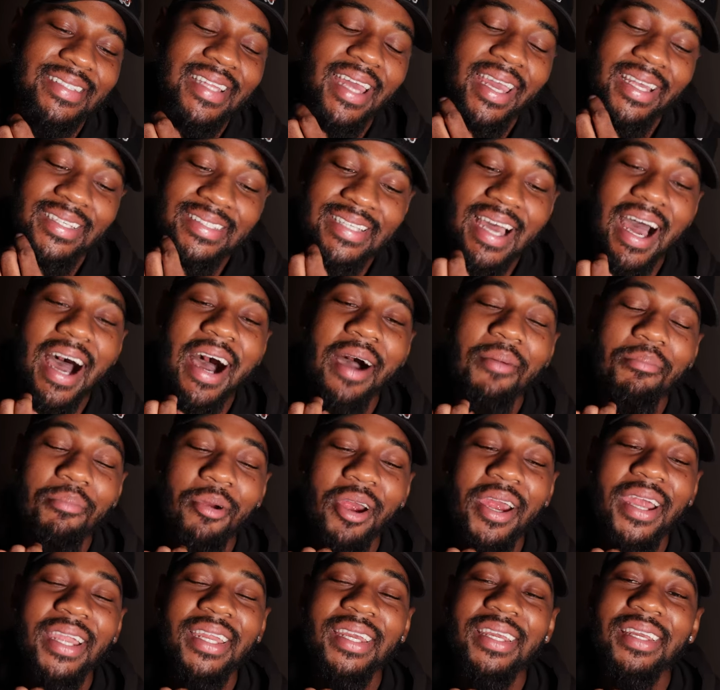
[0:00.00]
and Tom
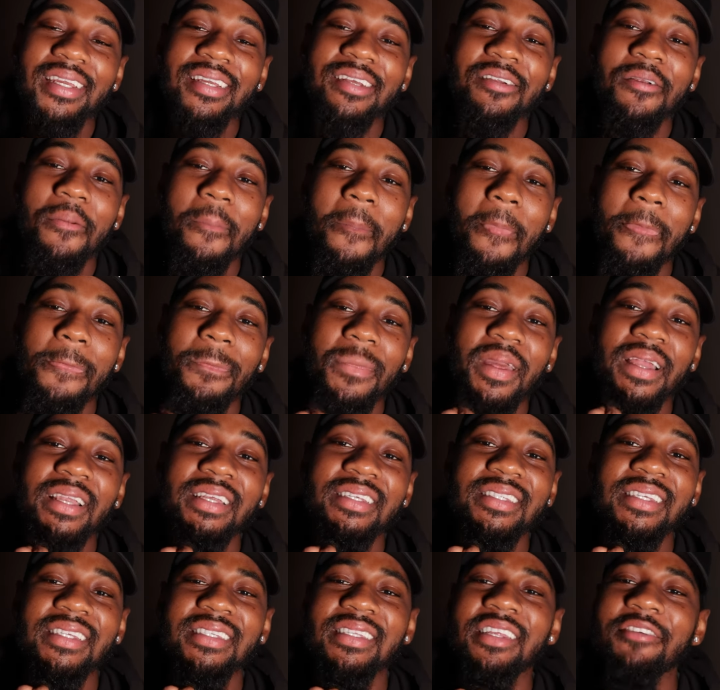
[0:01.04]
Brady. I think
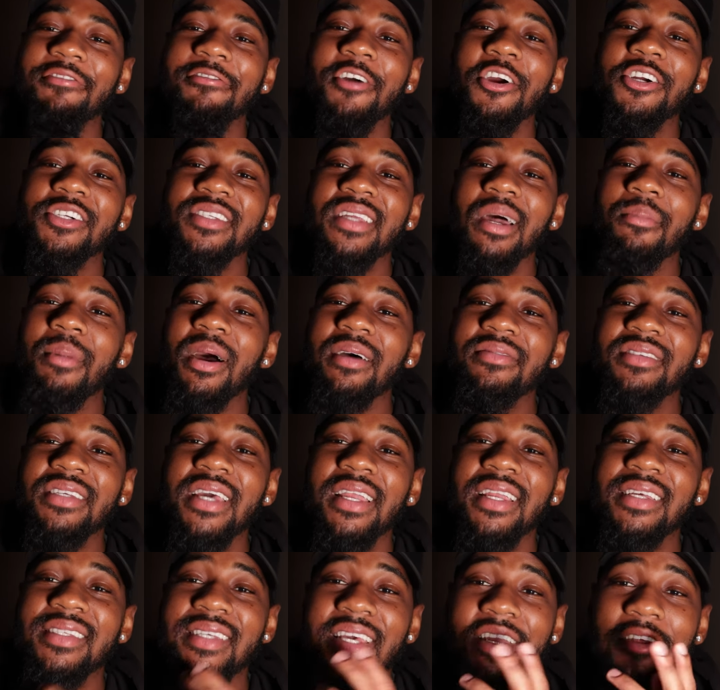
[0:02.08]
this is the first time I've
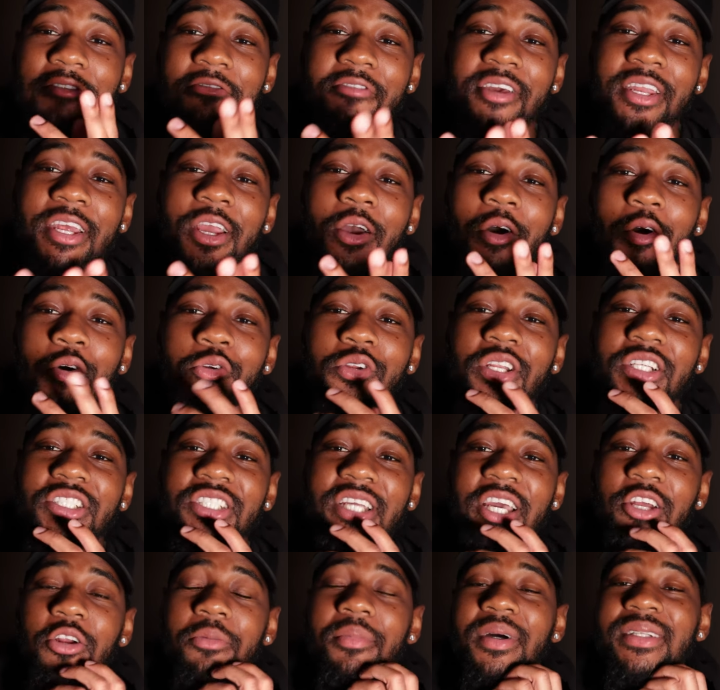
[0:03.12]
said this in a video on the
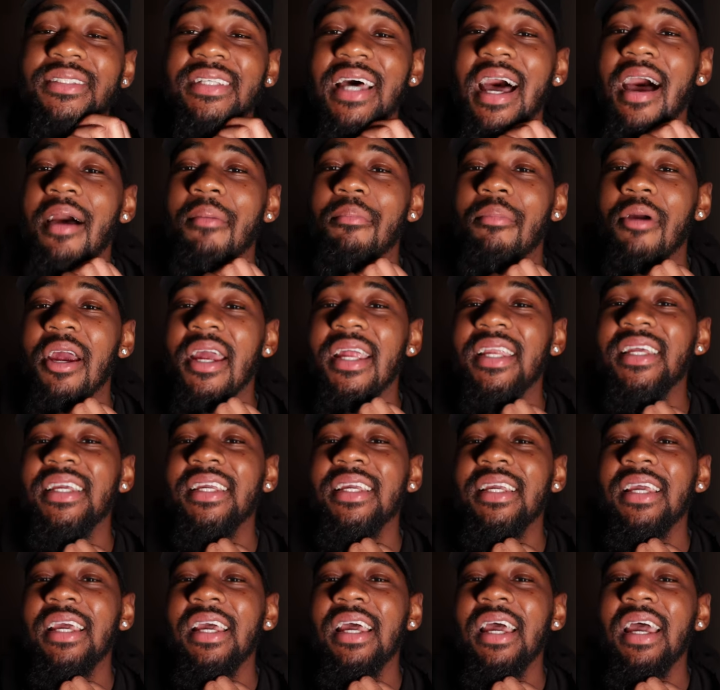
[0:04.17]
channel, but Tom
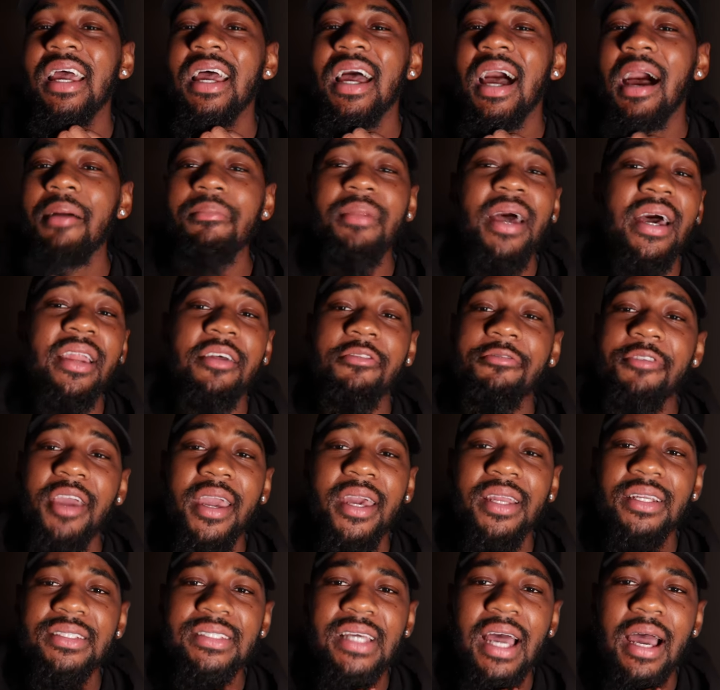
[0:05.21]
Brady, I'm not a
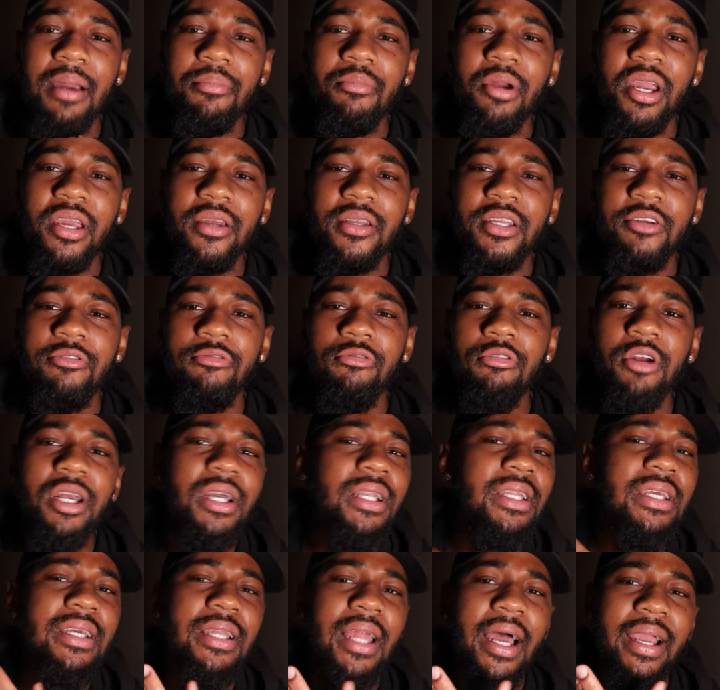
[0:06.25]
fan of Tom Brady,
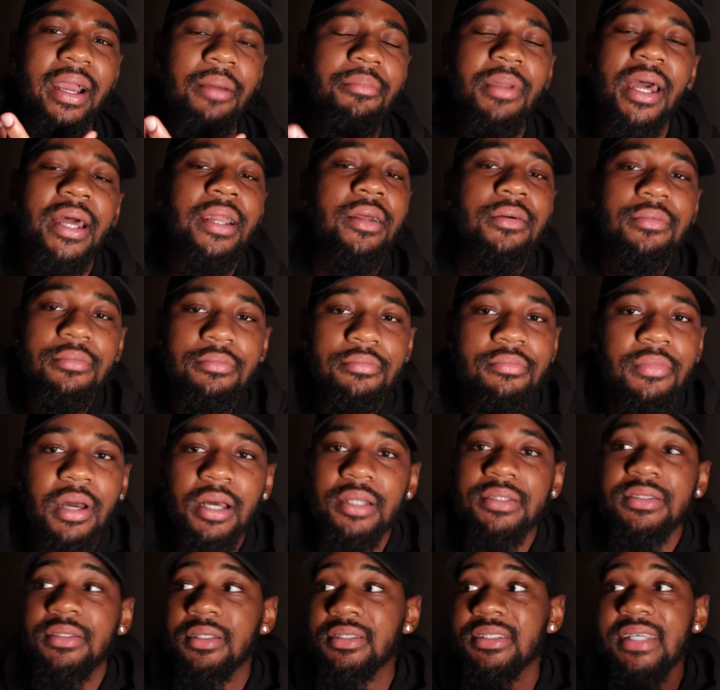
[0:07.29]
really. Like, I'm not
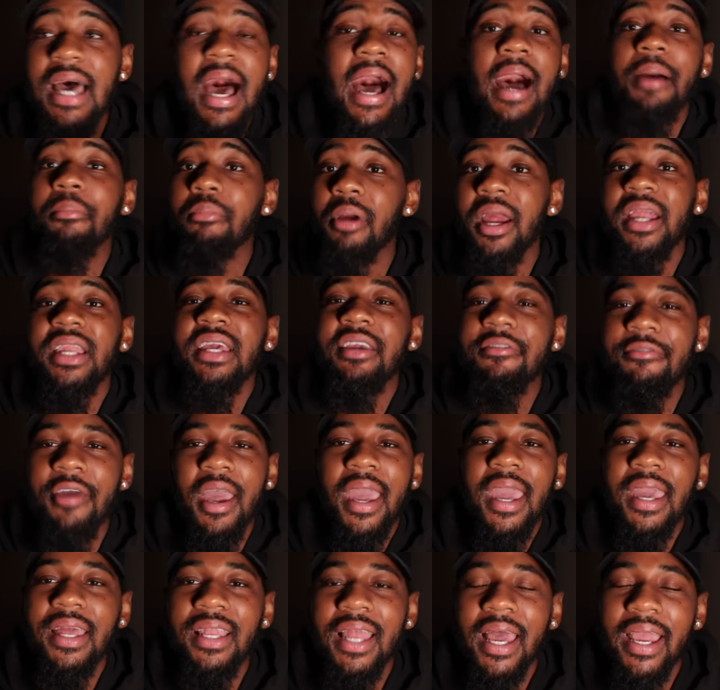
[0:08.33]
a Tom Brady
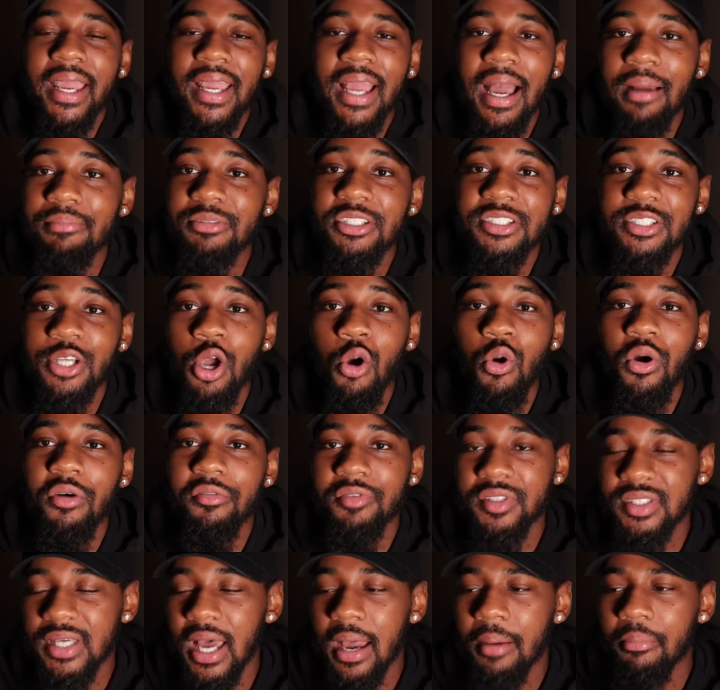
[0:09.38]
fan. Like, I'm just going
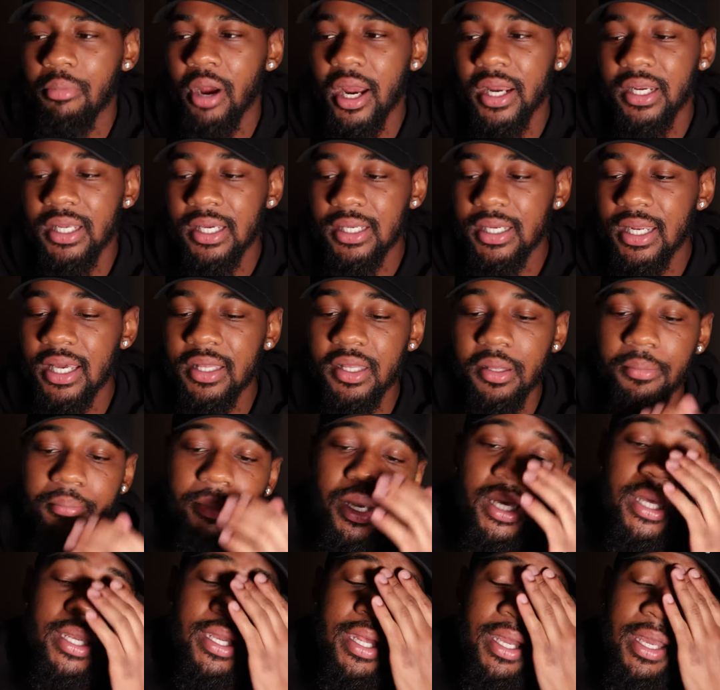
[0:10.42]
for Tom Brady or nothing,
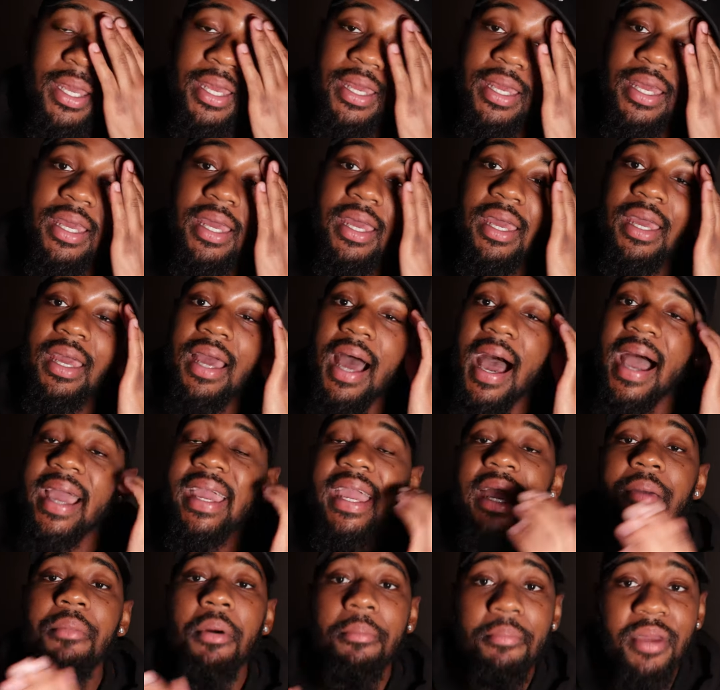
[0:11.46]
but I
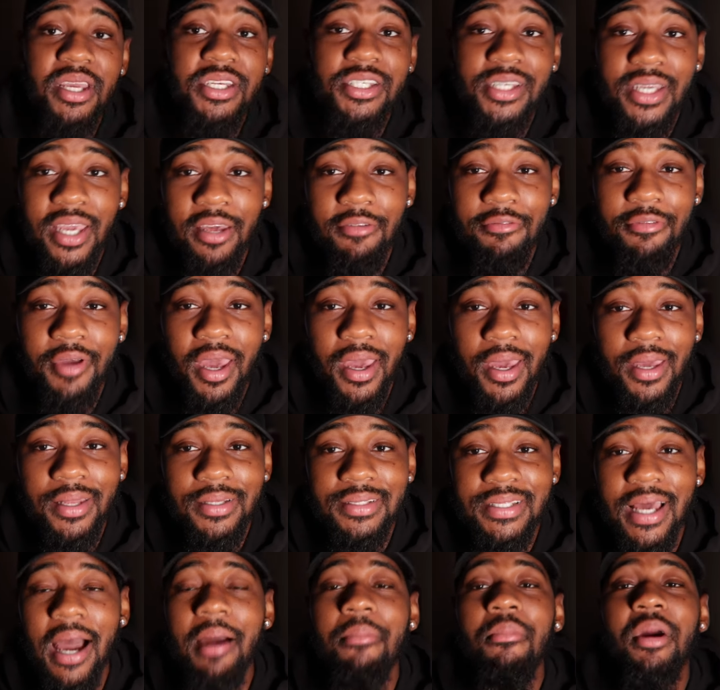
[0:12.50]
am a Michigan fan.
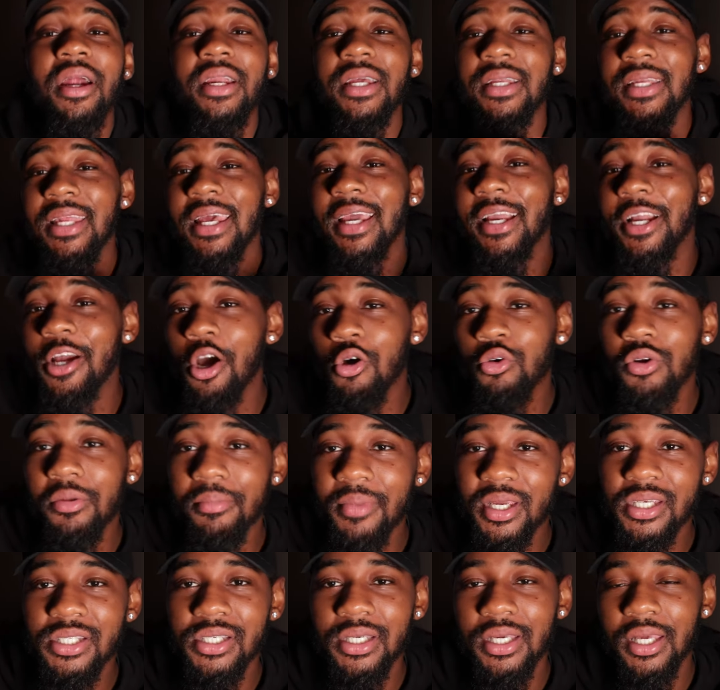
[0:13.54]
Tom Brady did go to
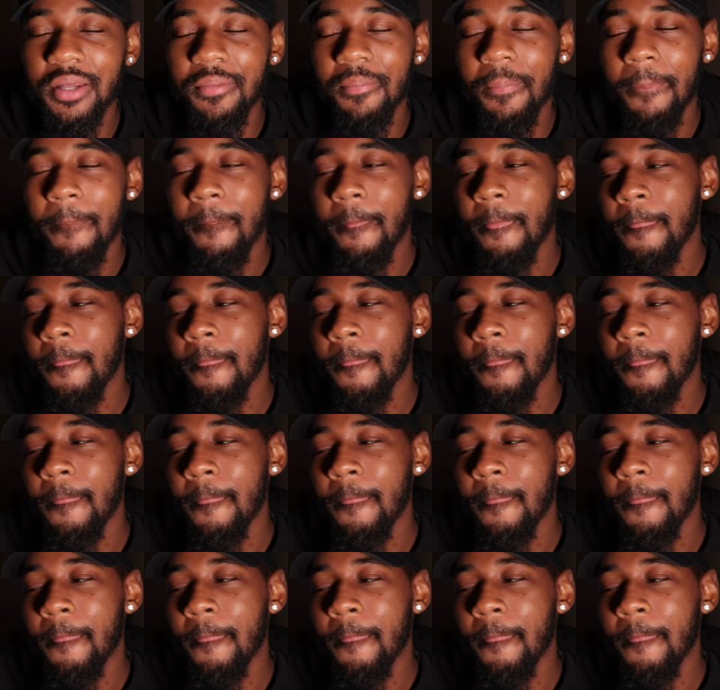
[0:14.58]
Michigan,